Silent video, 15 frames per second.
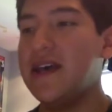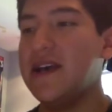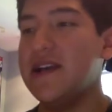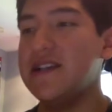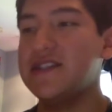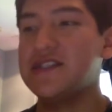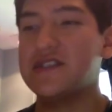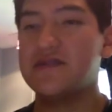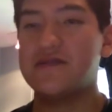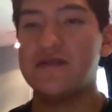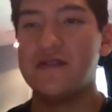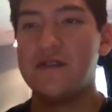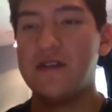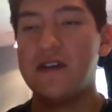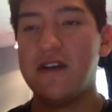It's
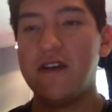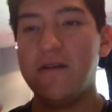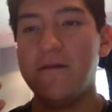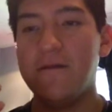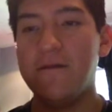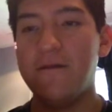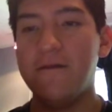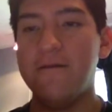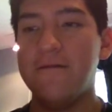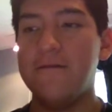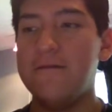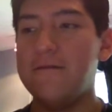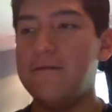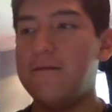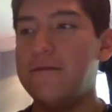
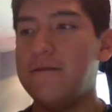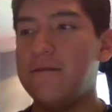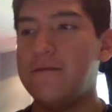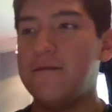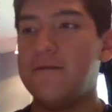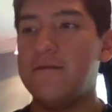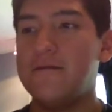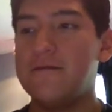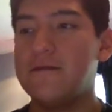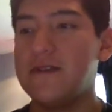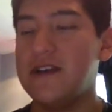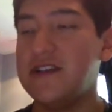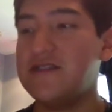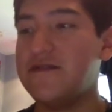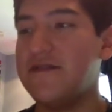
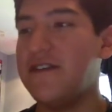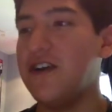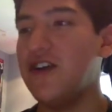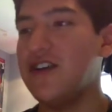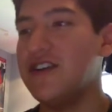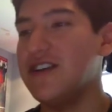very